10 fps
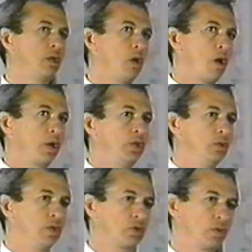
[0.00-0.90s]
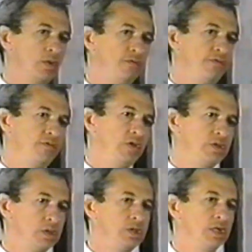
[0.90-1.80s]
argue that during the
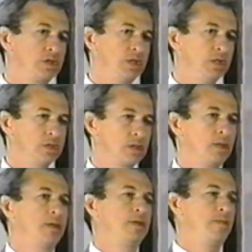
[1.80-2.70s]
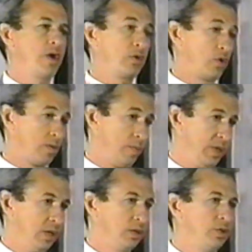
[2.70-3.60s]
50s and 60s, the American
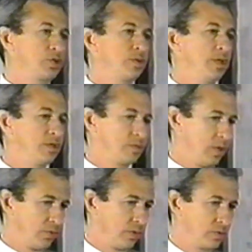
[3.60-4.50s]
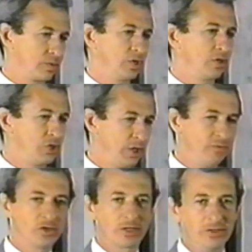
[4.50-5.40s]
automobile industry and some other industries
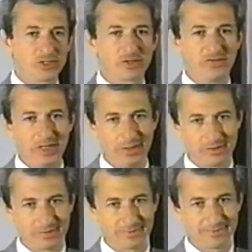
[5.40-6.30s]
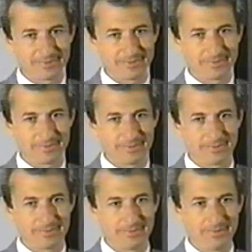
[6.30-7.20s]
achieved a condition of ease.
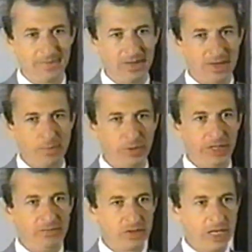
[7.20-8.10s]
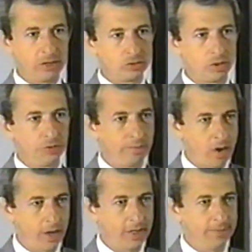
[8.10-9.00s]
They believed that they controlled the
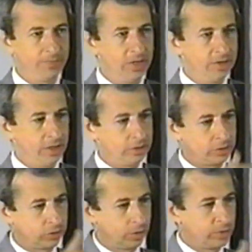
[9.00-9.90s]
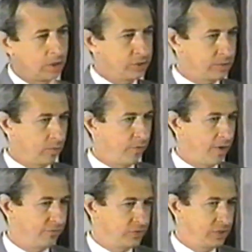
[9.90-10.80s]
market, they could determine customer
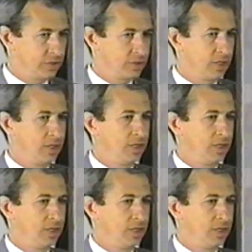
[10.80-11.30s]
preferences,